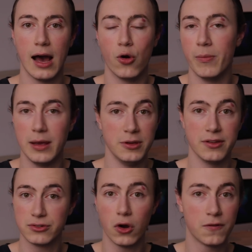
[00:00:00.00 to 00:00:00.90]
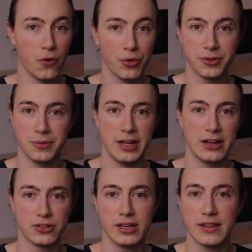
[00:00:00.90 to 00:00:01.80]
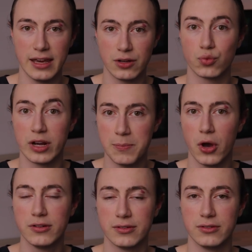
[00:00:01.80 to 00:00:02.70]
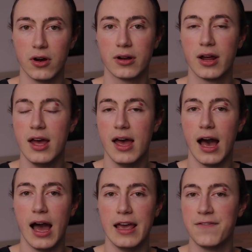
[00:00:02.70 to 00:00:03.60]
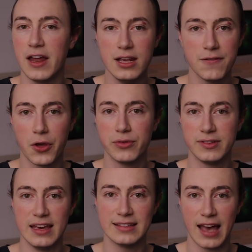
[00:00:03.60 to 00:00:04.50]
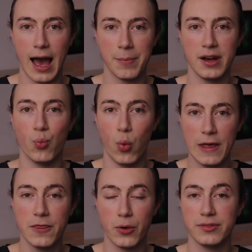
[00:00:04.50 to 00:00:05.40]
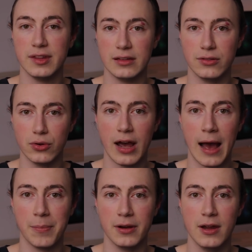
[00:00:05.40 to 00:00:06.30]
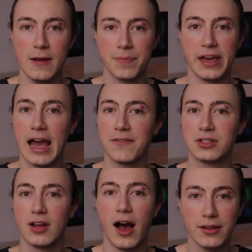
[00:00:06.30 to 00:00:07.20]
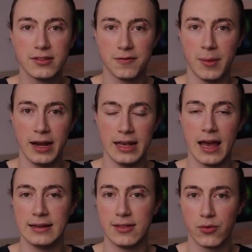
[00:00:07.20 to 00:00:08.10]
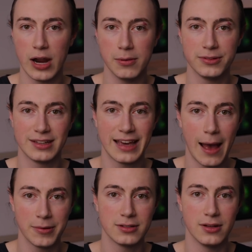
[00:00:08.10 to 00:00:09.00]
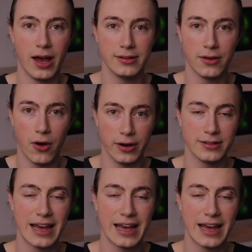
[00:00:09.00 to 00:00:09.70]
or maybe the stock falls substantially and they can repurchase stock, if any of those things happen, and when those things do happen, they have tons of money and they're able to capitalize on it.